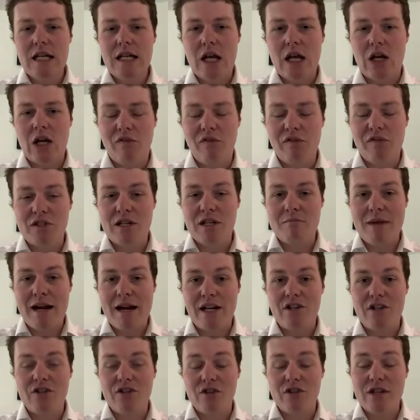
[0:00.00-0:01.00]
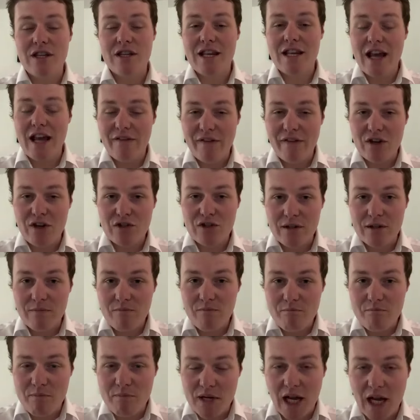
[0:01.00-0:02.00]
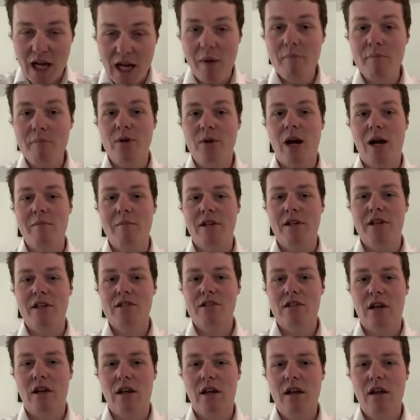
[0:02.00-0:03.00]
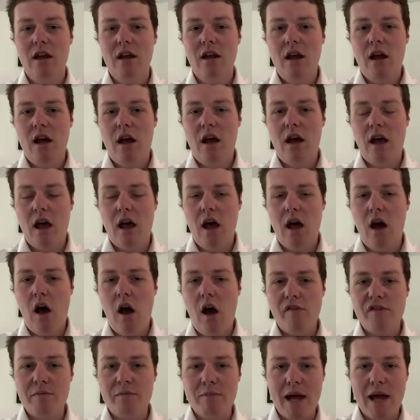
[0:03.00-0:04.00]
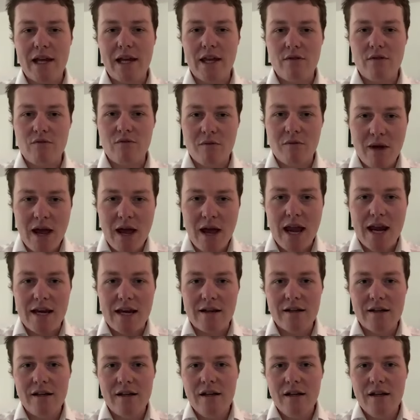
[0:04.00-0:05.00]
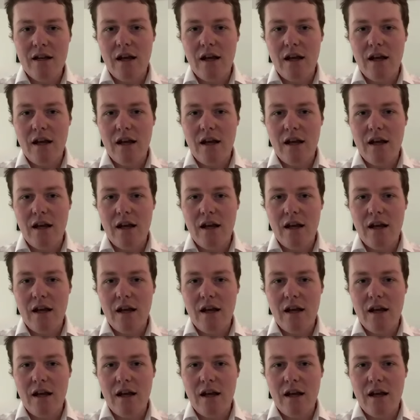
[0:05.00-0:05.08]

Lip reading: obviously managed to eventually become Prime Minister after backing Remain,